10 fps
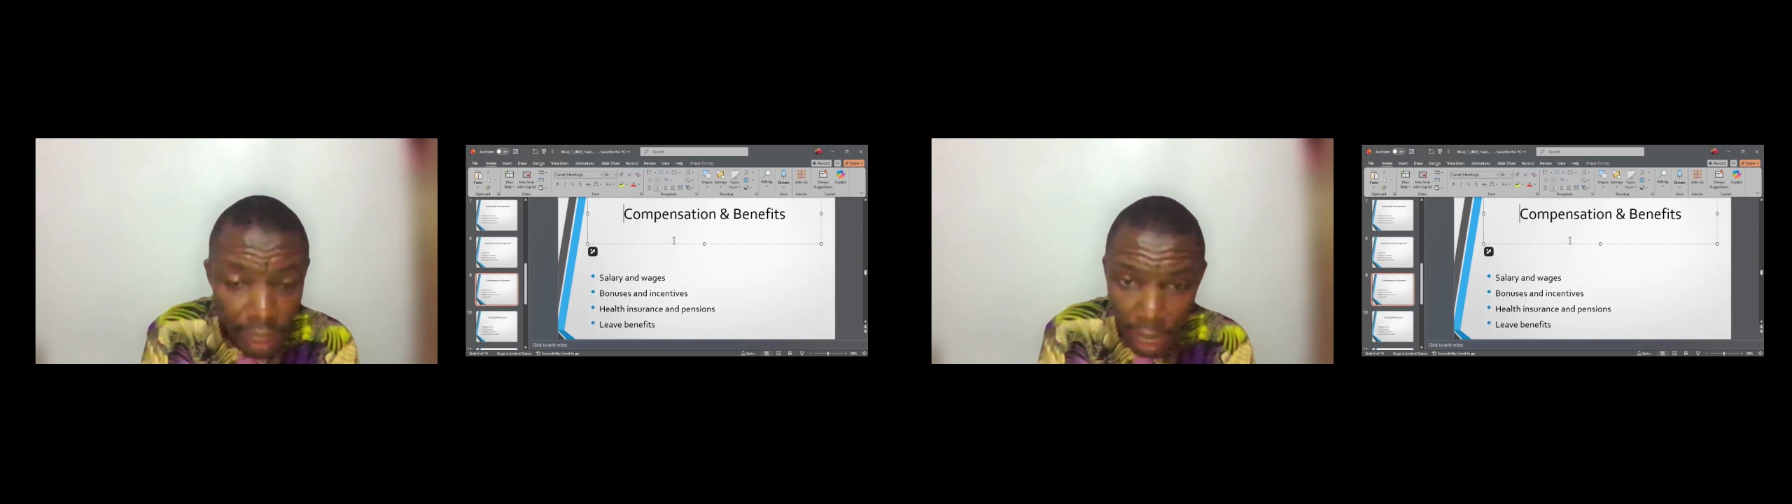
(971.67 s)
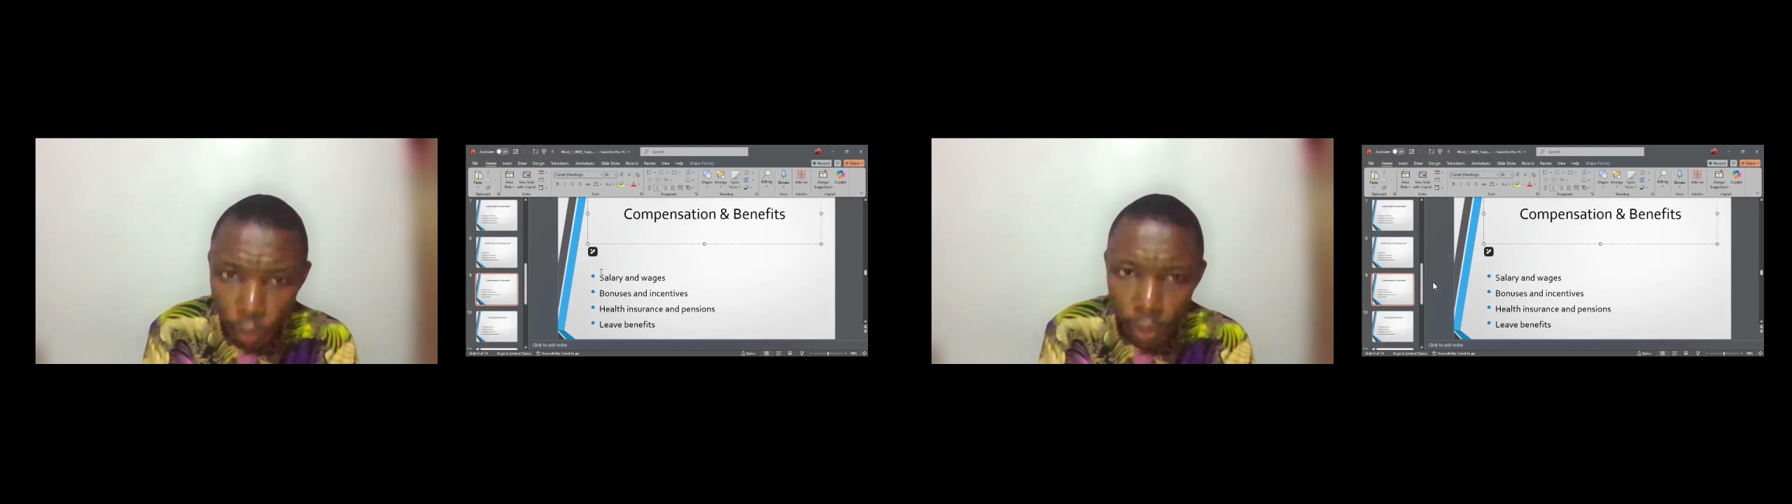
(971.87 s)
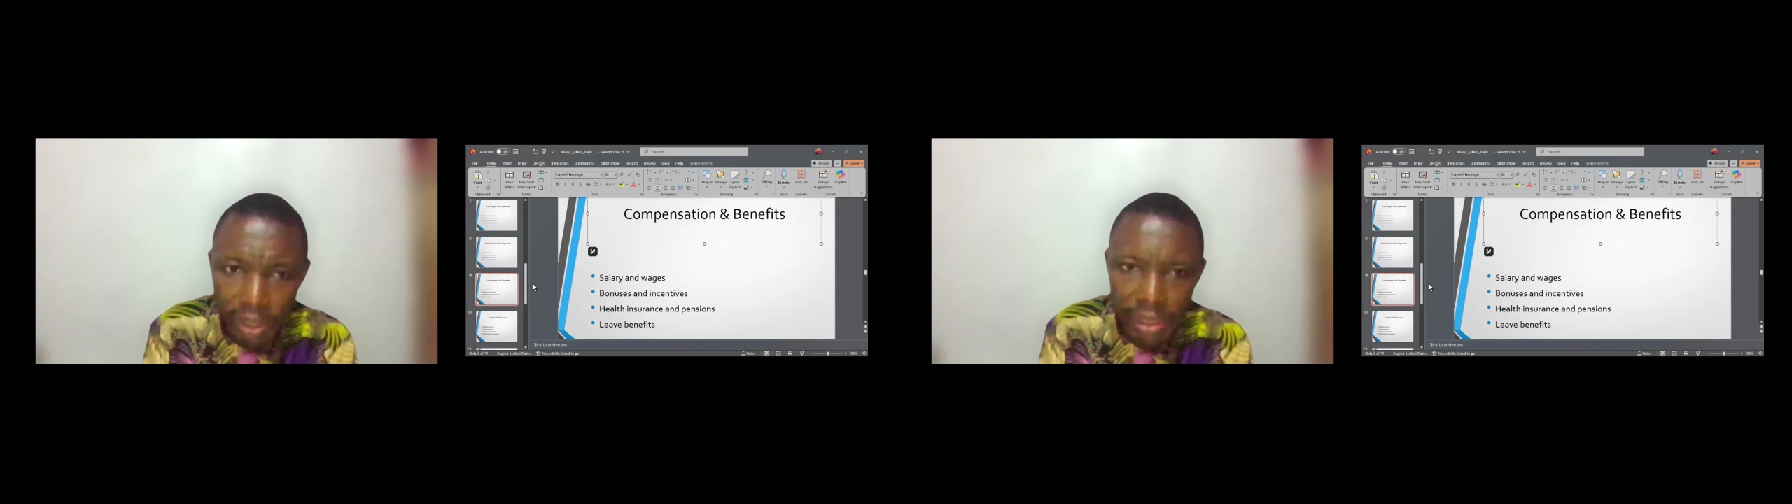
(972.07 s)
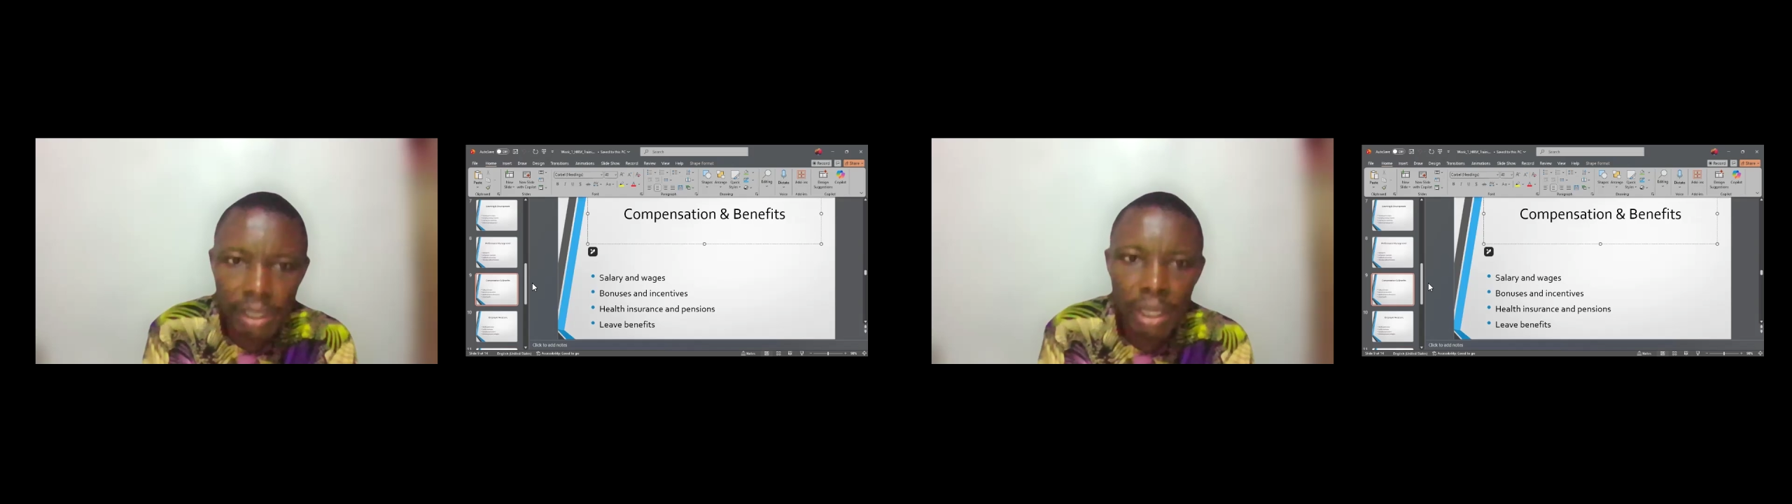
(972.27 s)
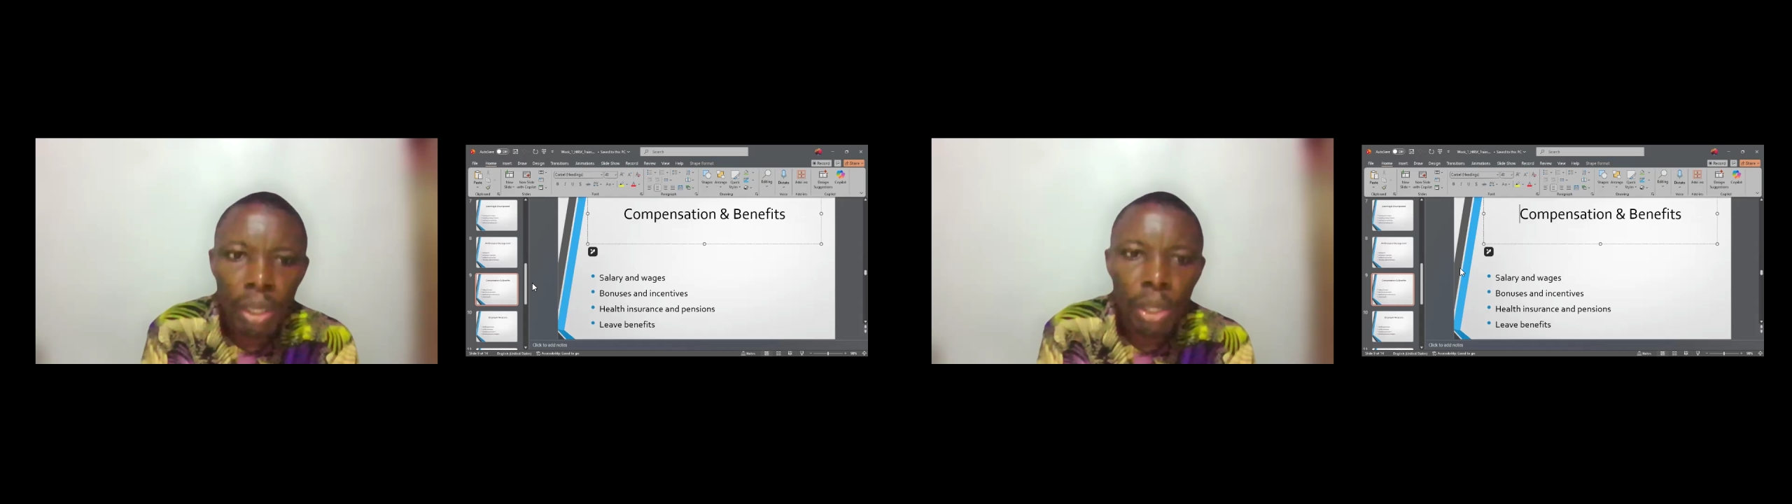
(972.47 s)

and wages.